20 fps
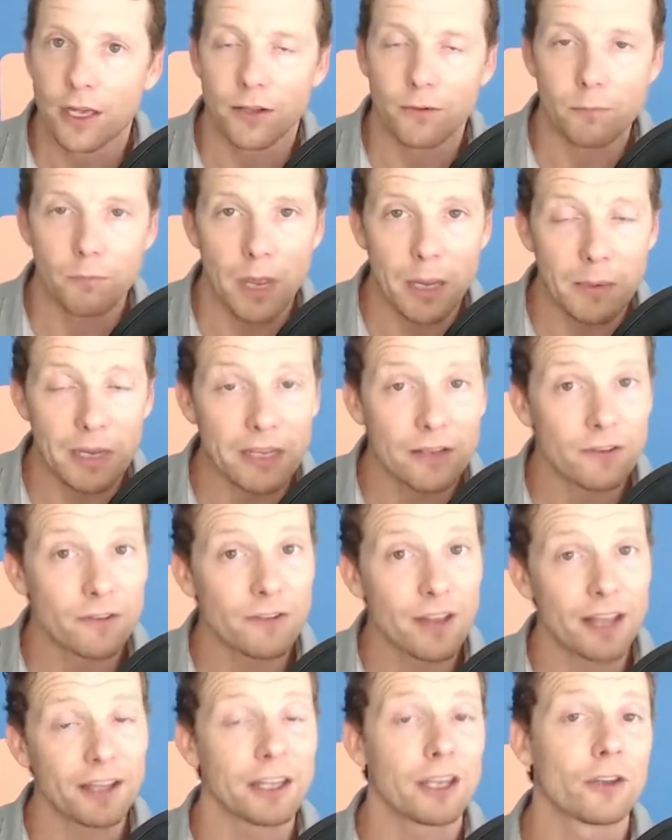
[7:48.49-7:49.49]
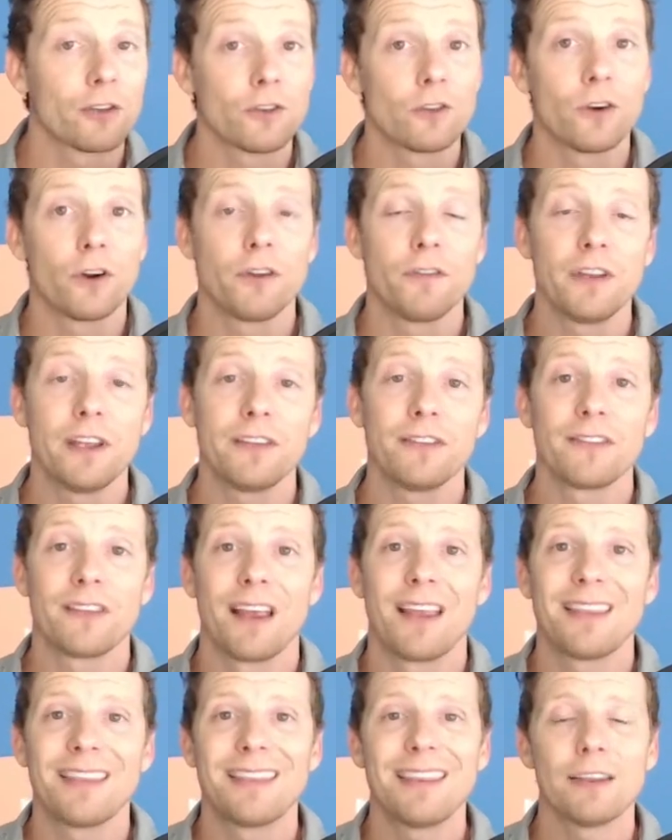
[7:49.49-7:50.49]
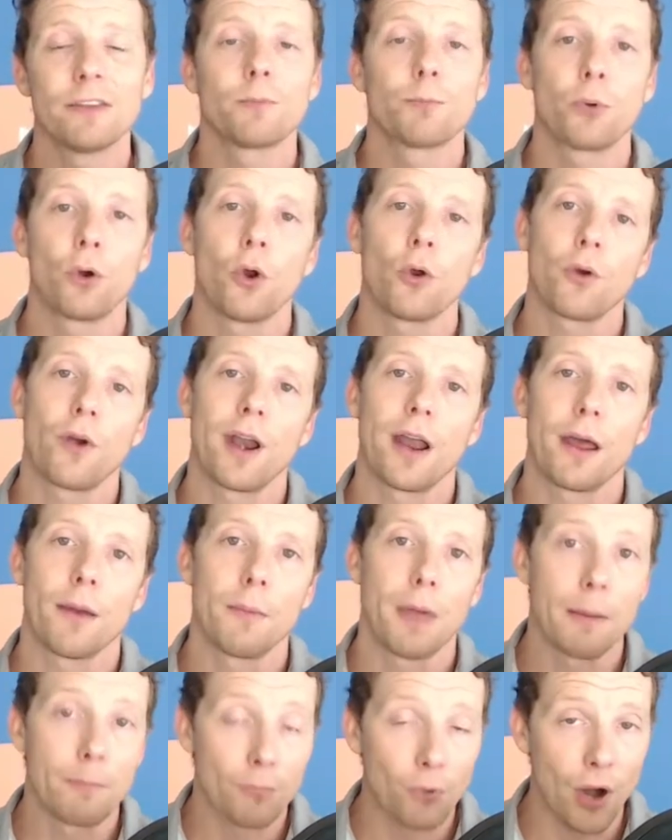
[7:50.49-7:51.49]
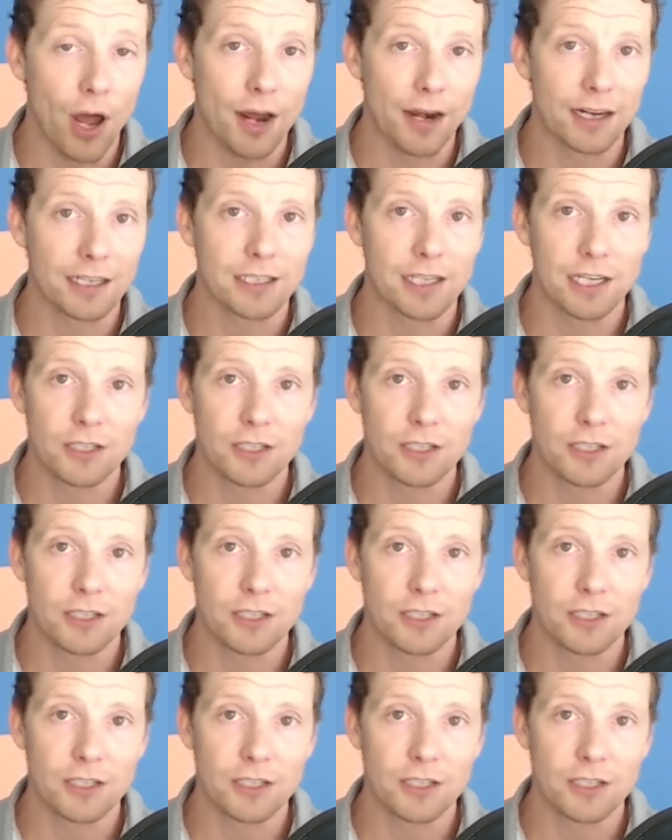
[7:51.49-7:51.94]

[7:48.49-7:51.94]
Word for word: maybe selling a service, this program and product